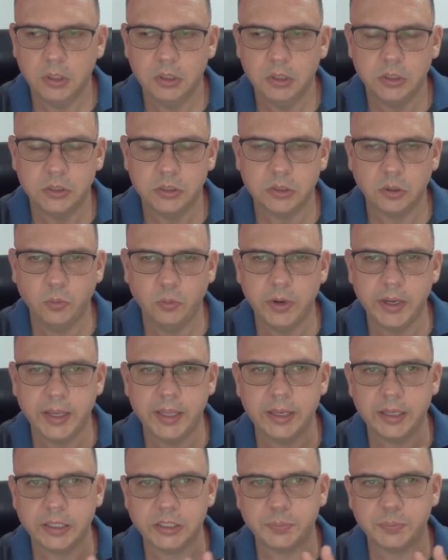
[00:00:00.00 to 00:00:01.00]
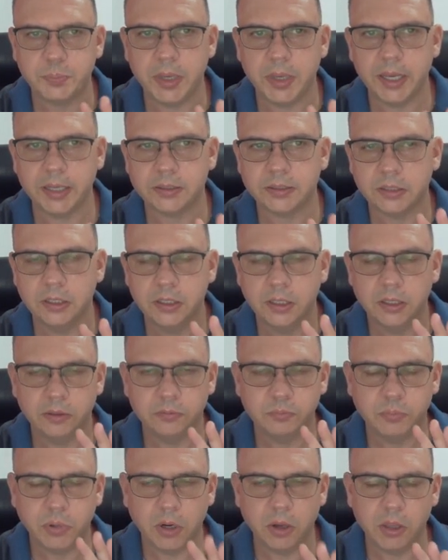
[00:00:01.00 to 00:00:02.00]
So we can expect
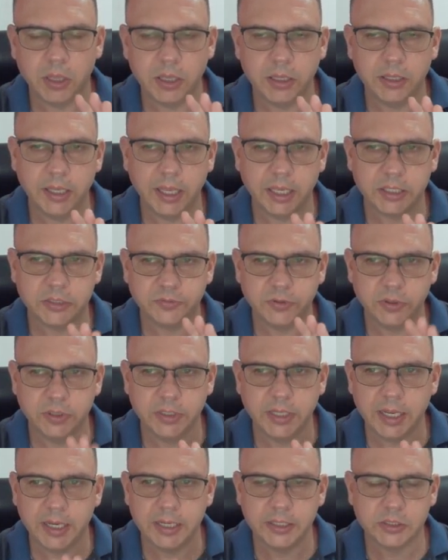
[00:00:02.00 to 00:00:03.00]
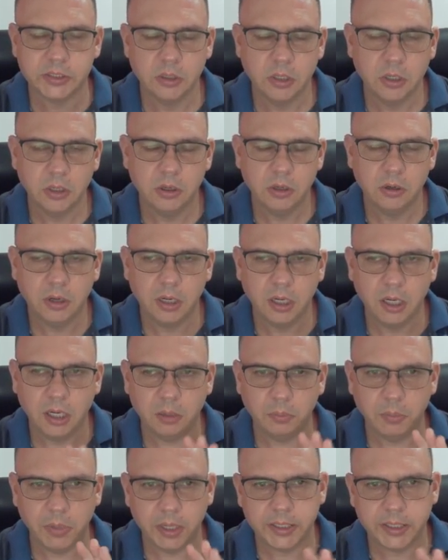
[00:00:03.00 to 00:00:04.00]
probably the next few days,
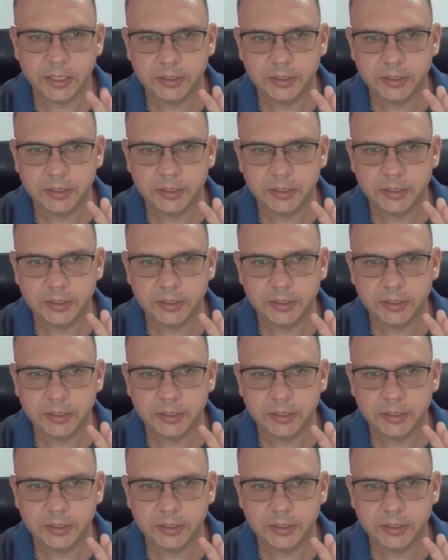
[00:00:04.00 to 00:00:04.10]
Monday,